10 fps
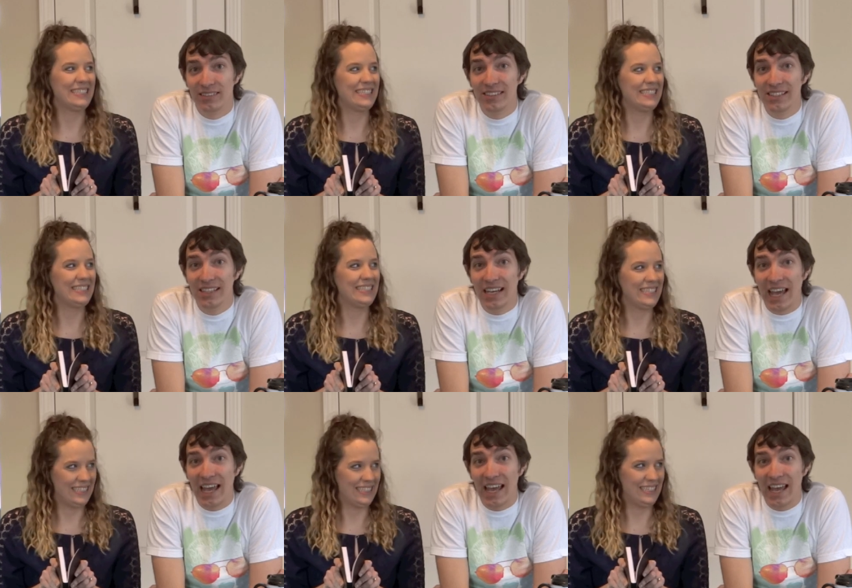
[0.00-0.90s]
Speaker 1: D
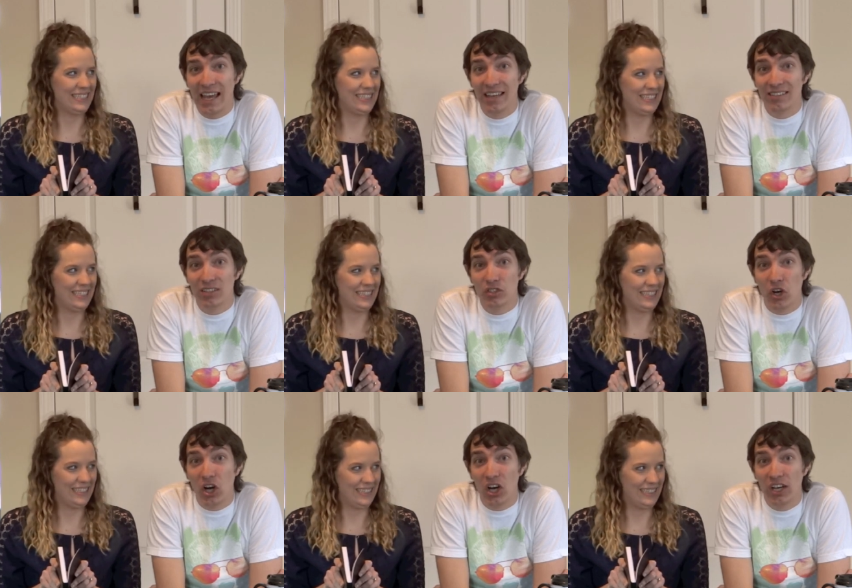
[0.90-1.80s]
as in
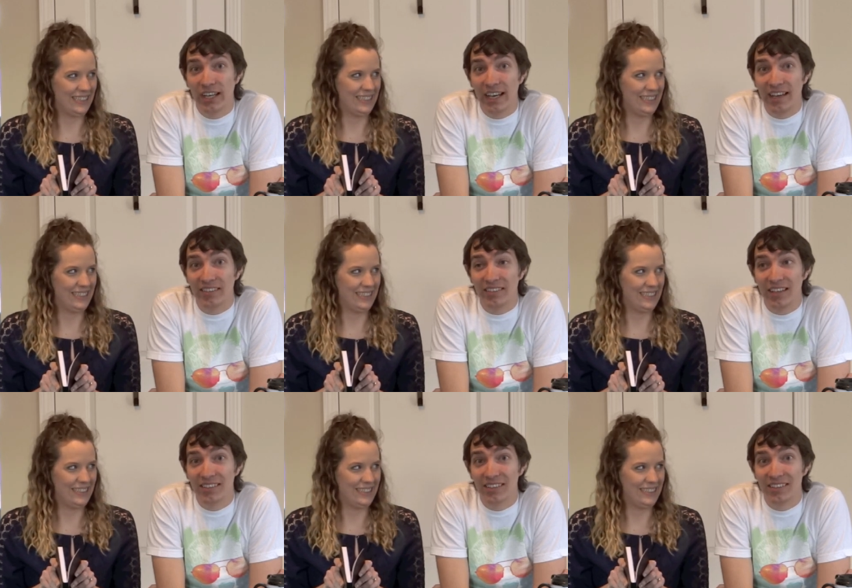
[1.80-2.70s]
dog, S
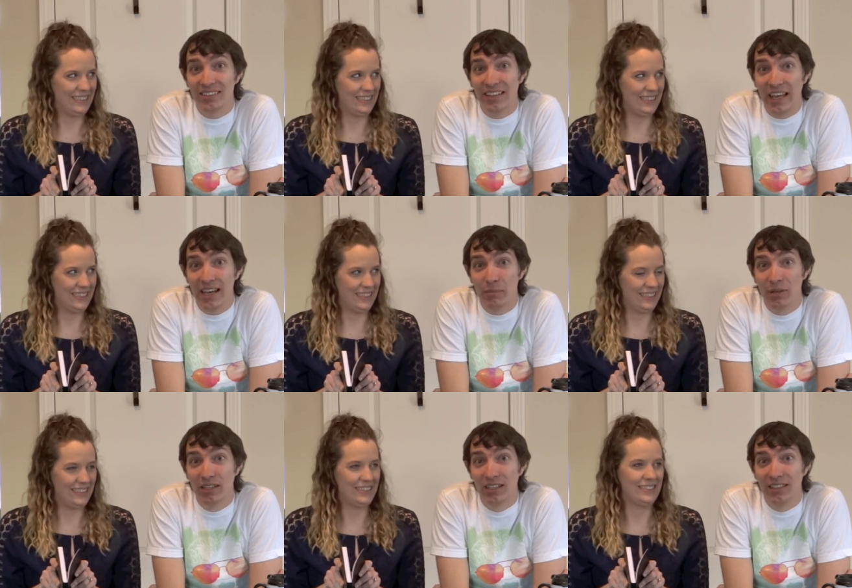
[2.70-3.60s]
as in Sam,
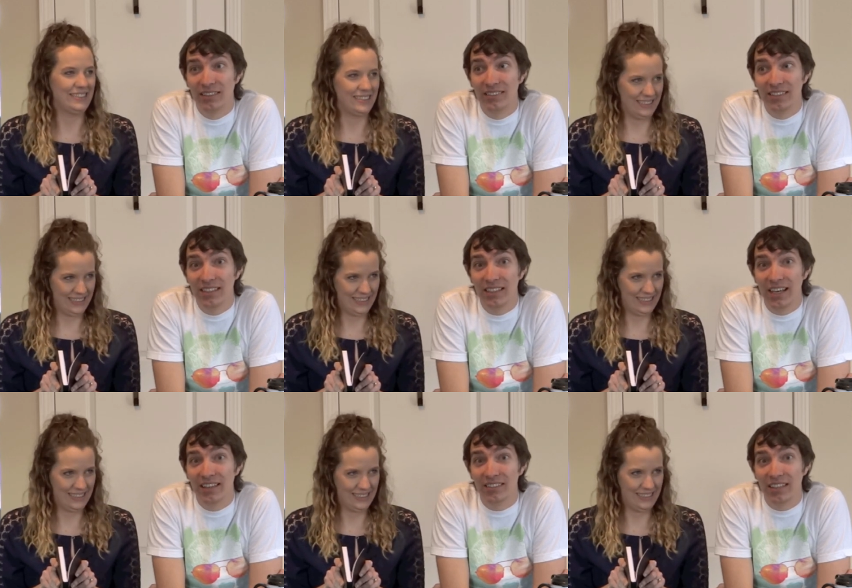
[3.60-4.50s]
C
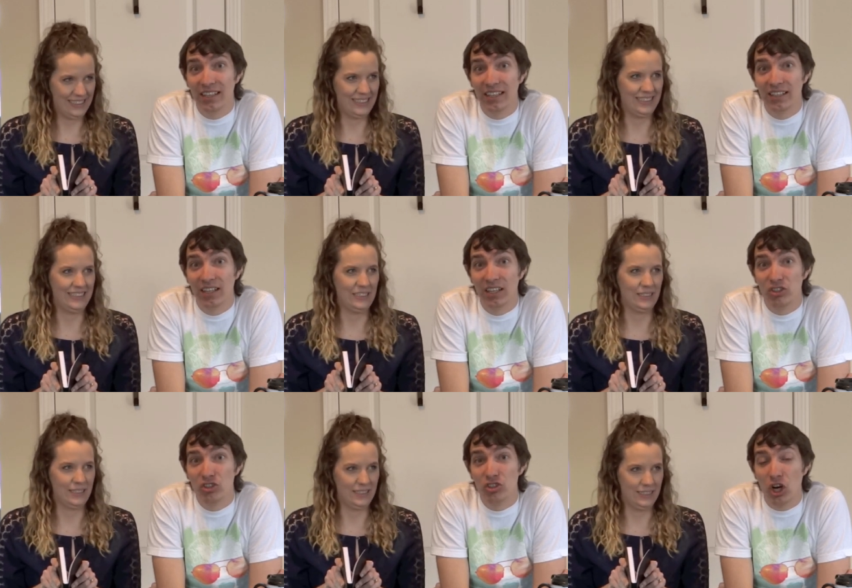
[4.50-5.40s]
as in
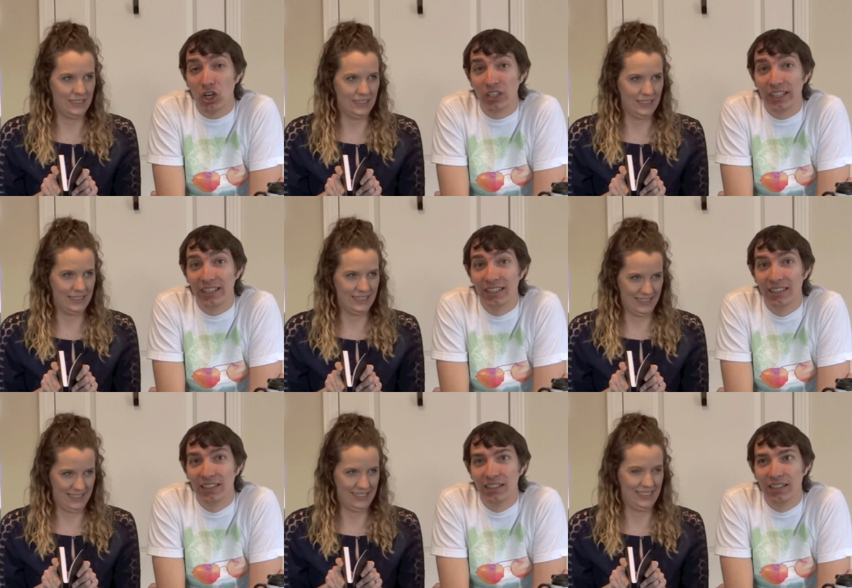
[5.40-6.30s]
Charlie.
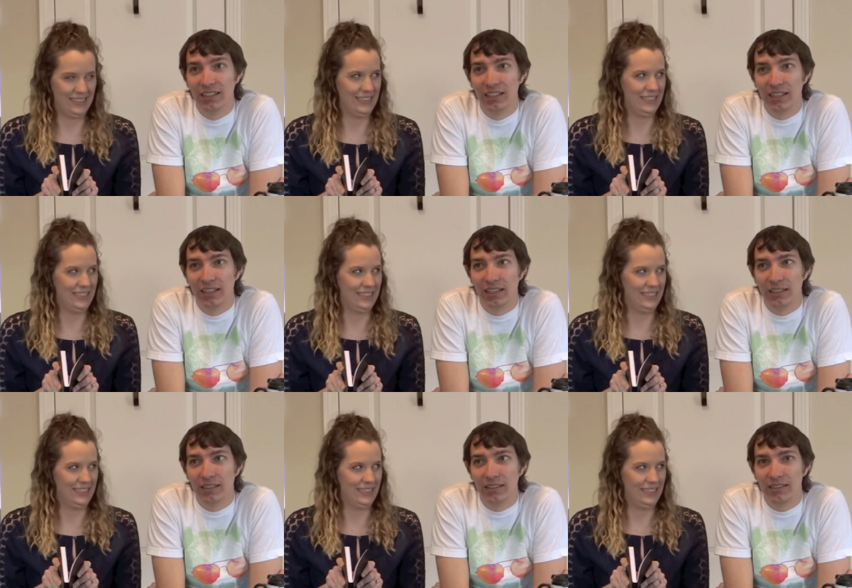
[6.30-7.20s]

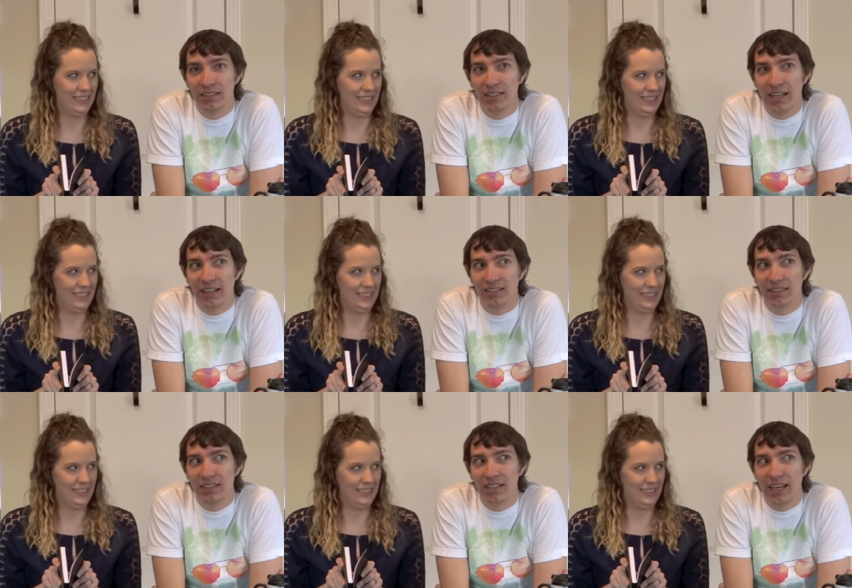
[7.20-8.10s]

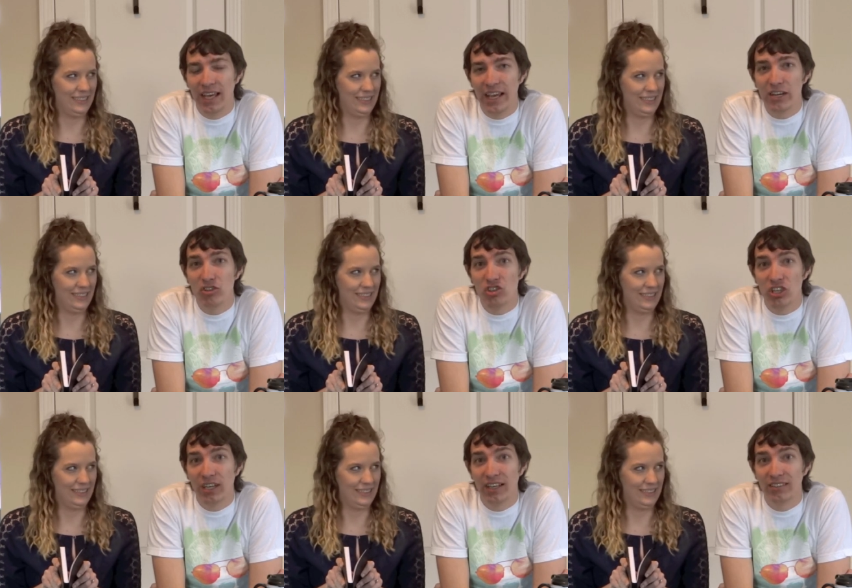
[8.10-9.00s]

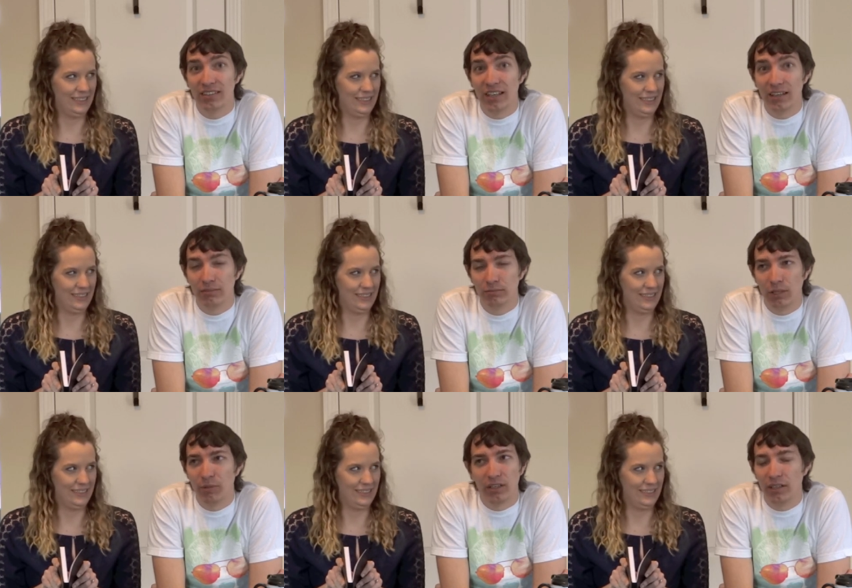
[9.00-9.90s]
DSC-H as...
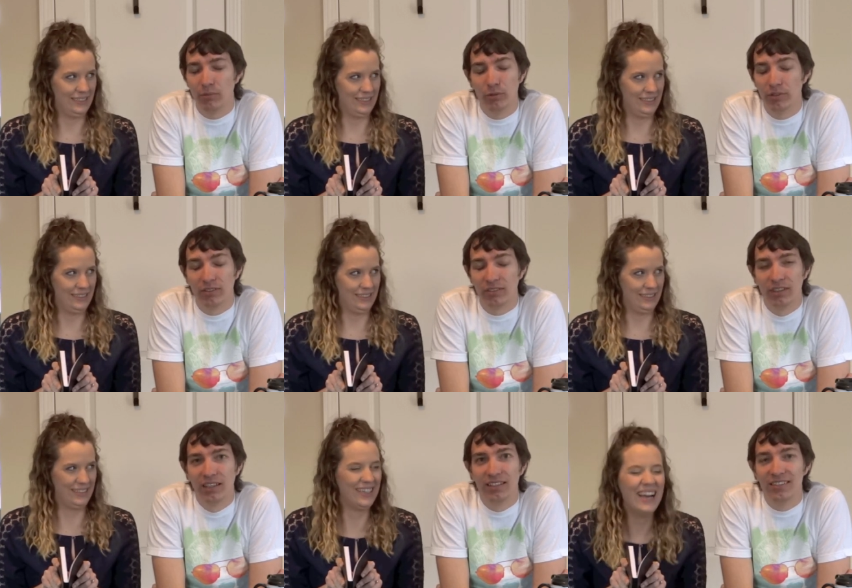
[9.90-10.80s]
Well, I'm not going to keep doing this.
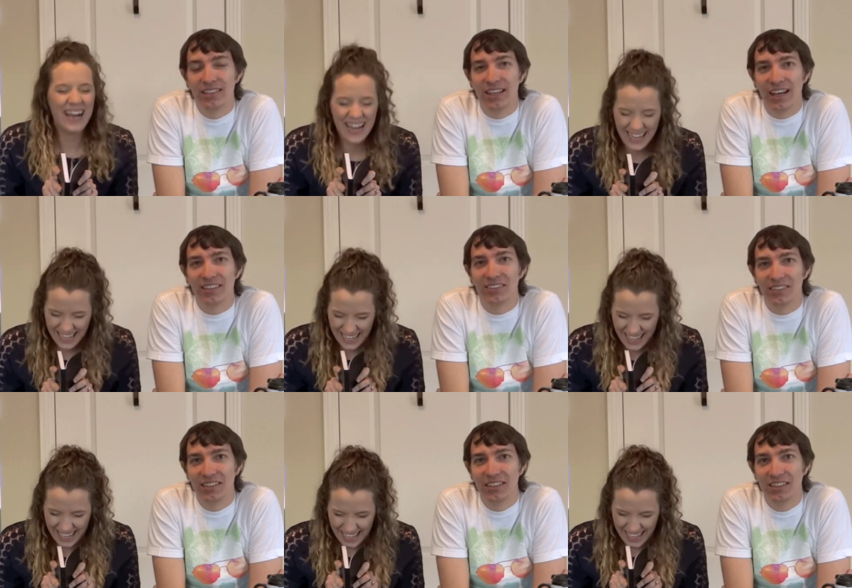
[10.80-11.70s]

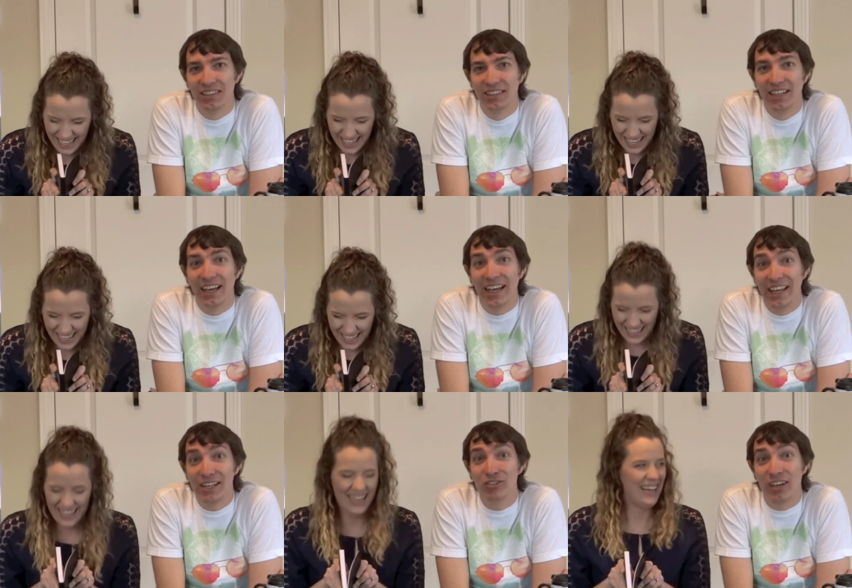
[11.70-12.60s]

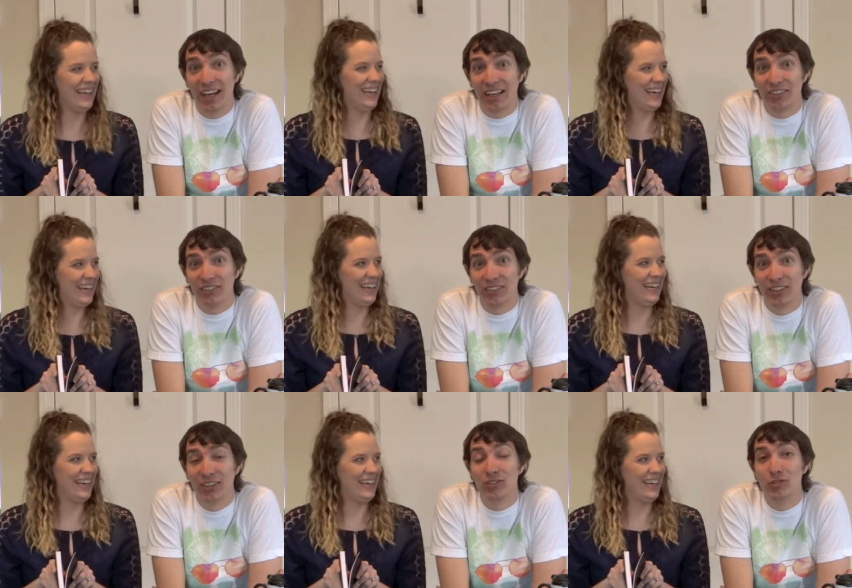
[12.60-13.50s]

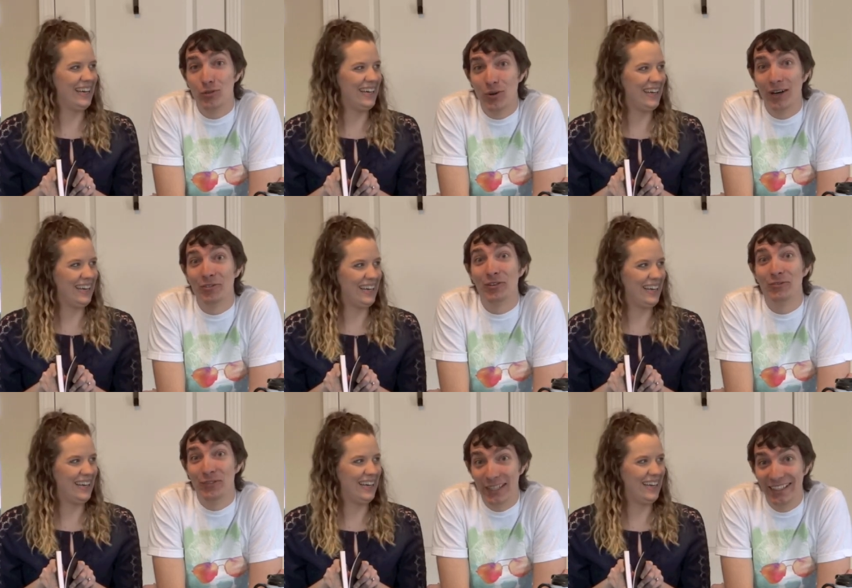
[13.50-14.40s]

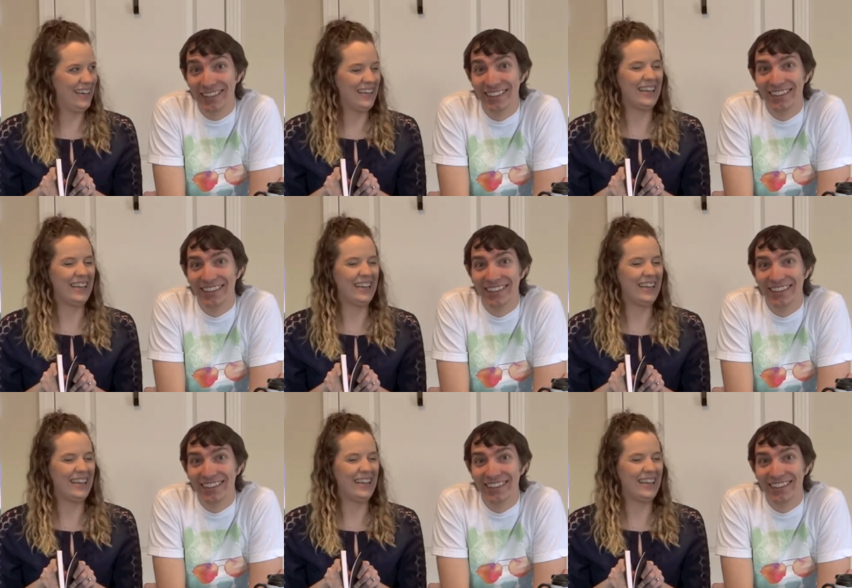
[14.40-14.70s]
DSC-HX200V